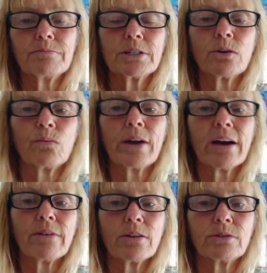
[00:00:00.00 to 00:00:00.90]
So if we
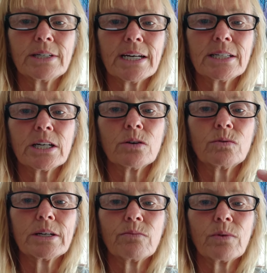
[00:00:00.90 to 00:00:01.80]
have all those dead
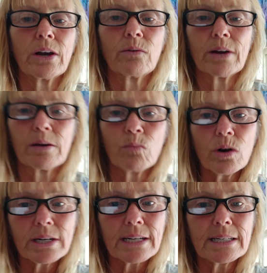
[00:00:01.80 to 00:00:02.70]
zones and we create
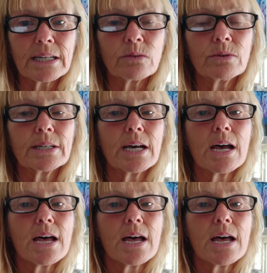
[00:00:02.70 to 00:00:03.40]
more dead zones,